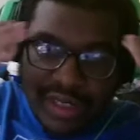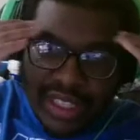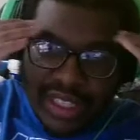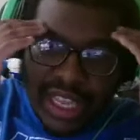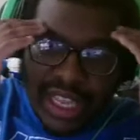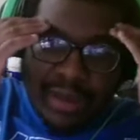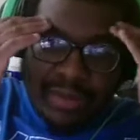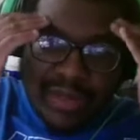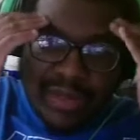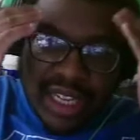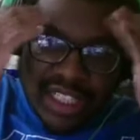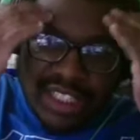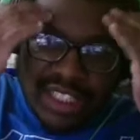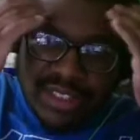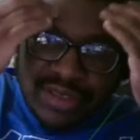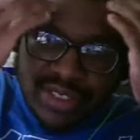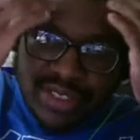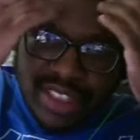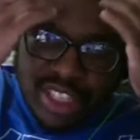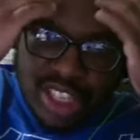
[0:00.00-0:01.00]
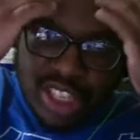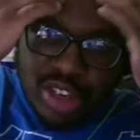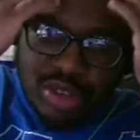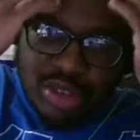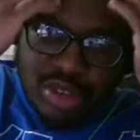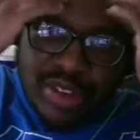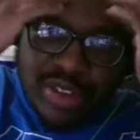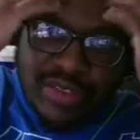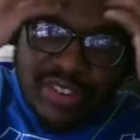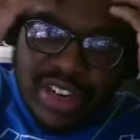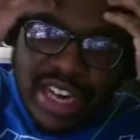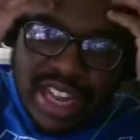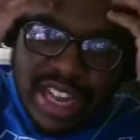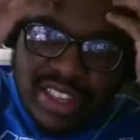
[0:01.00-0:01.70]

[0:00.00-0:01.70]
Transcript: Damn, I just literally forgot the